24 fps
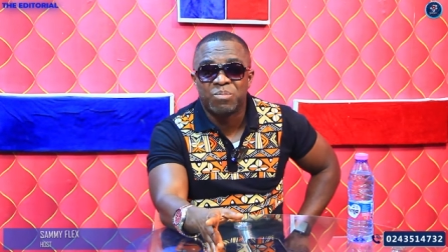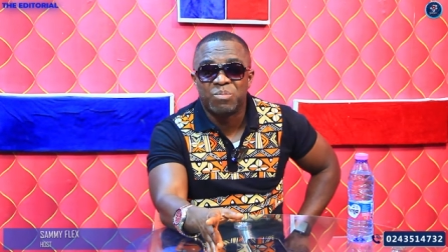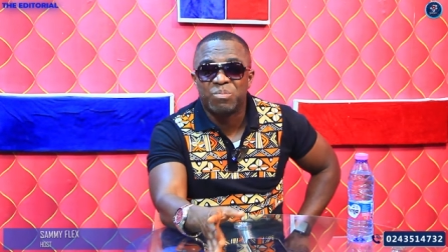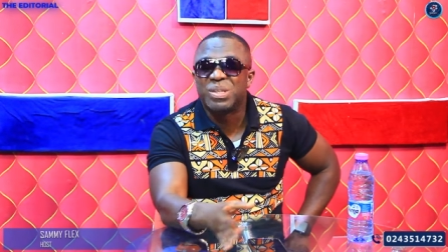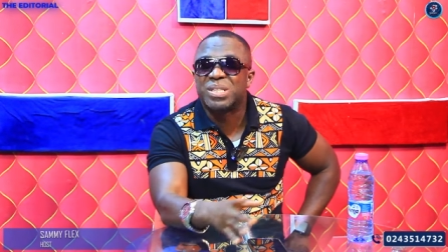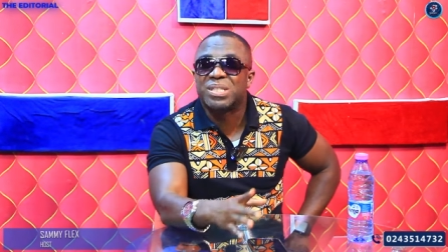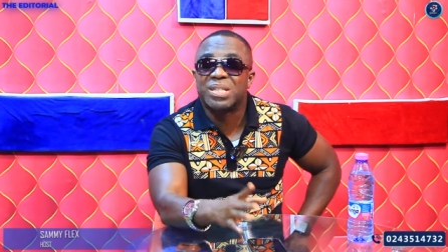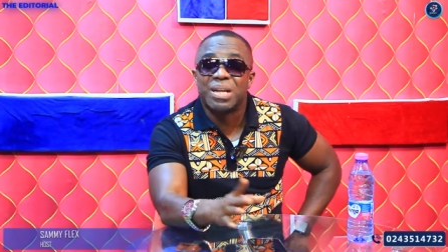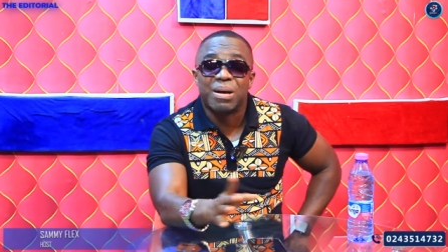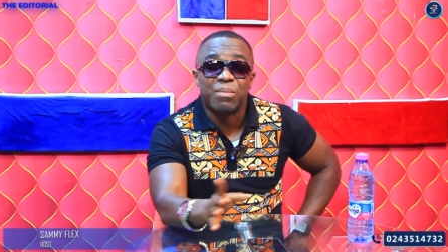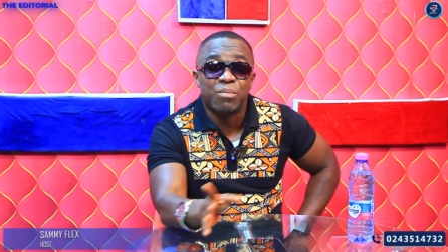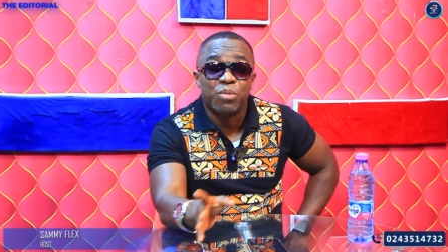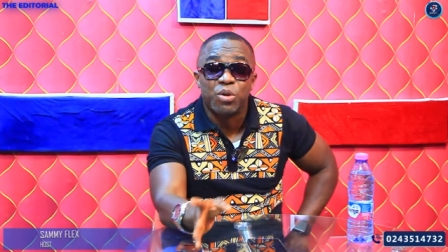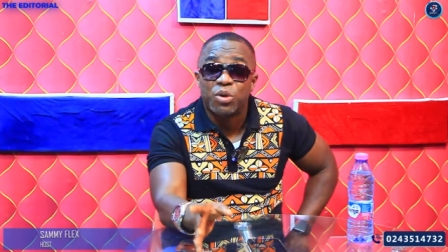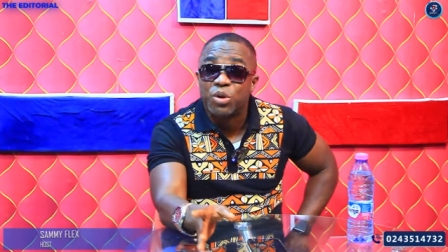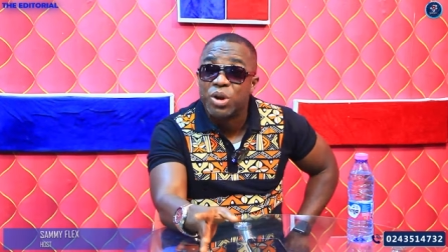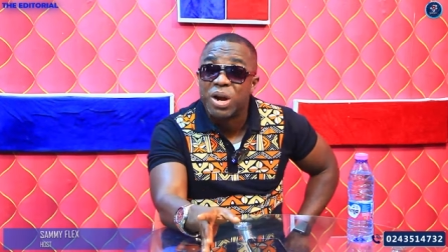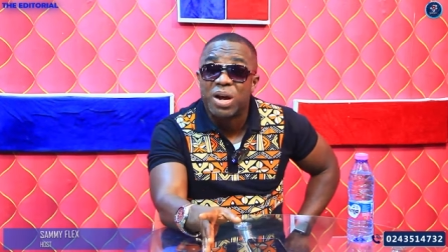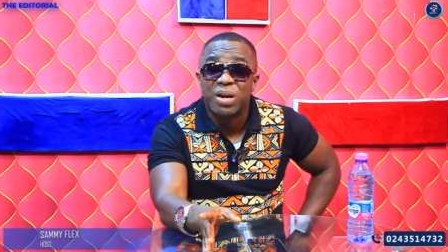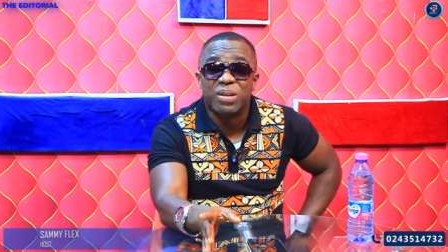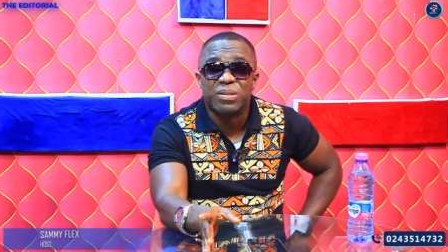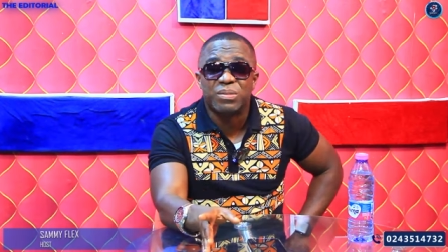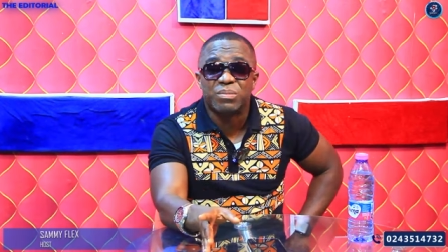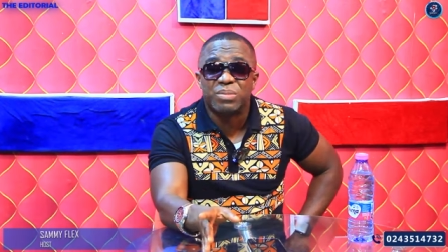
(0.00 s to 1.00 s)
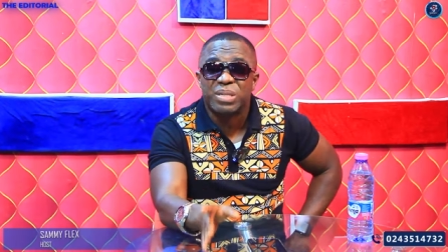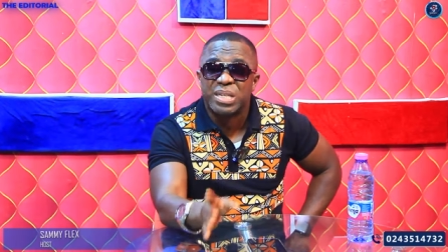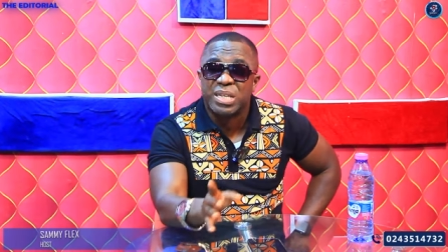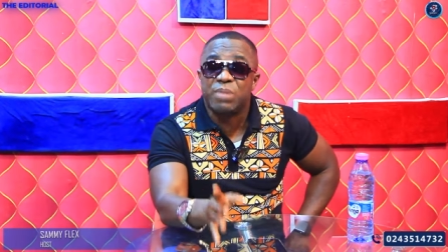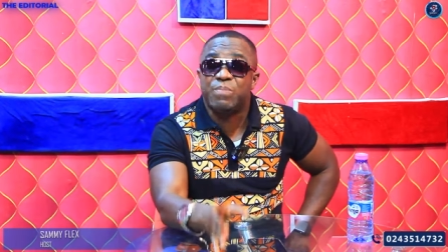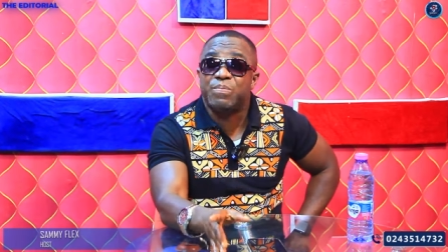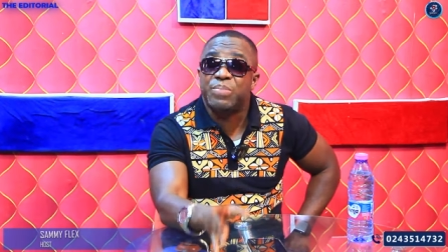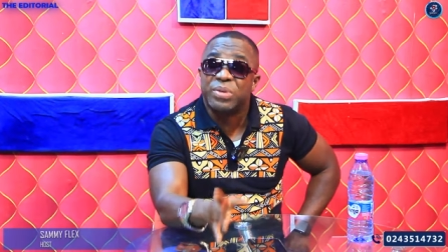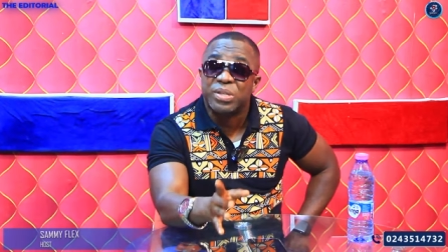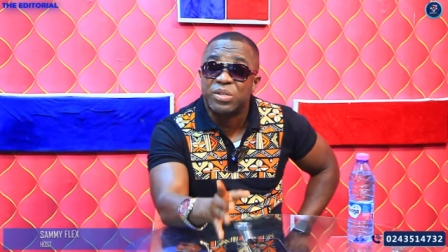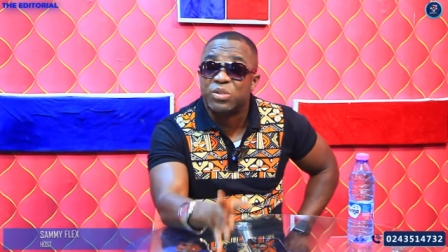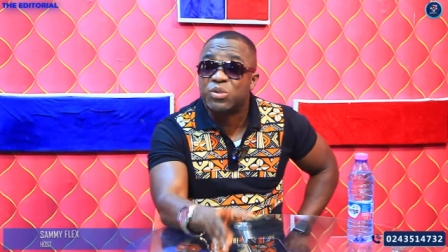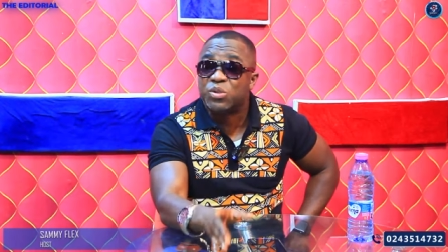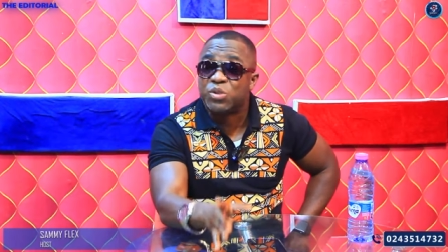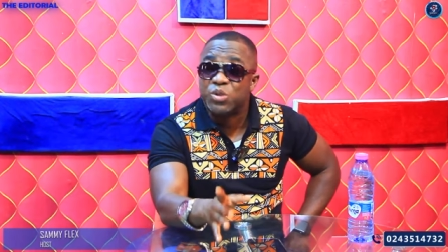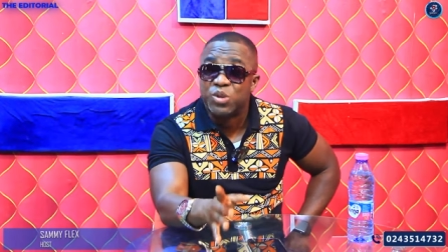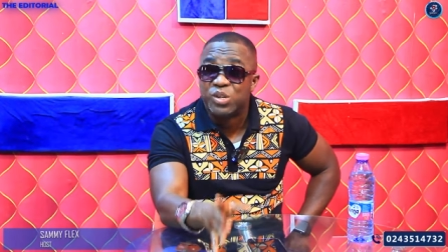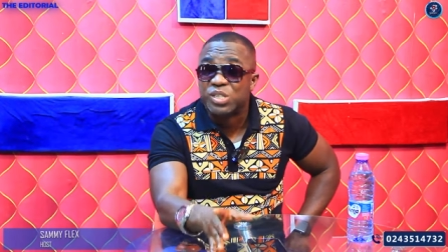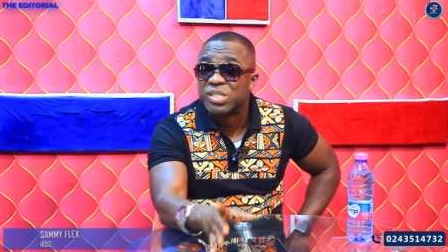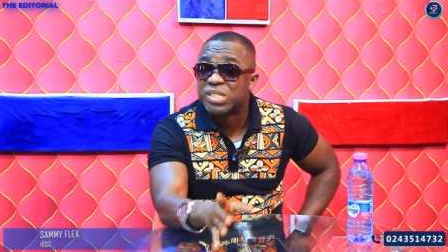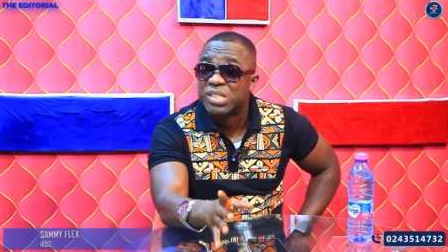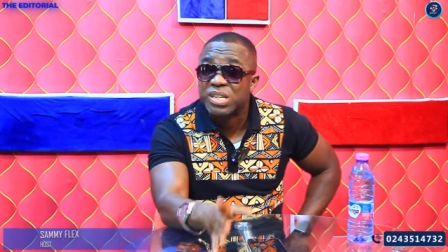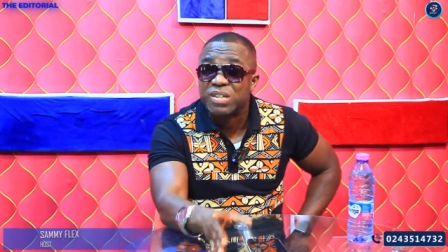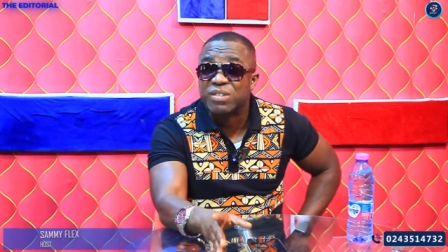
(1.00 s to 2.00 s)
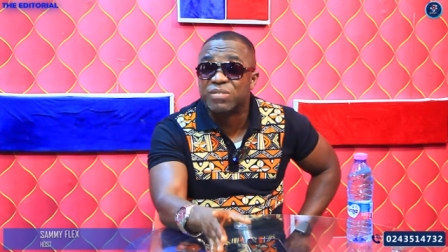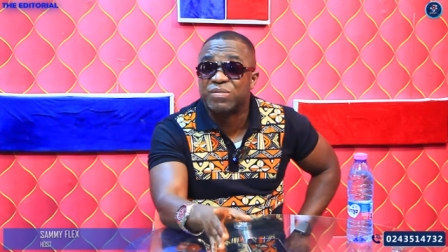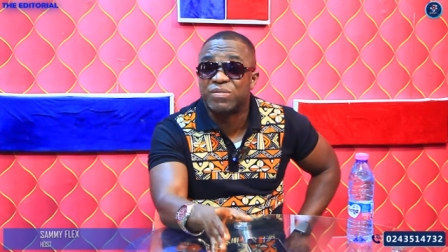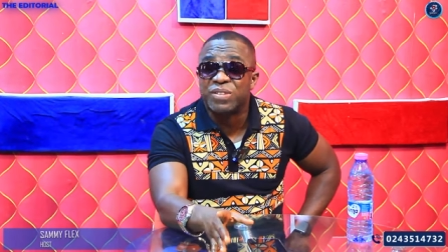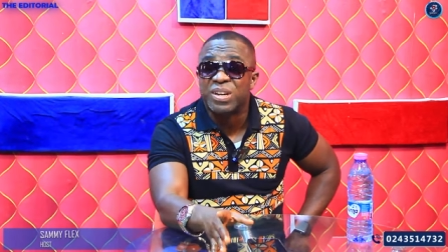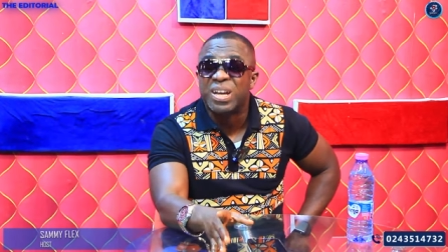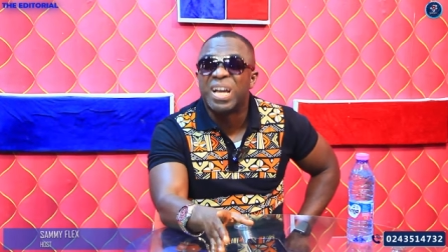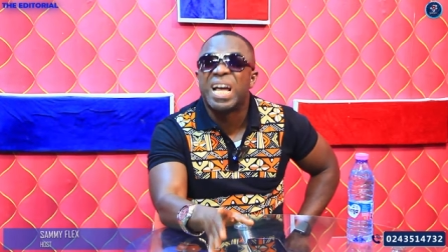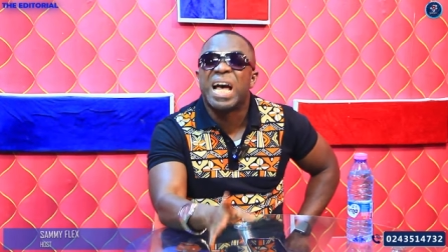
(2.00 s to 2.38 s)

Mr. Moral, keep it to yourself.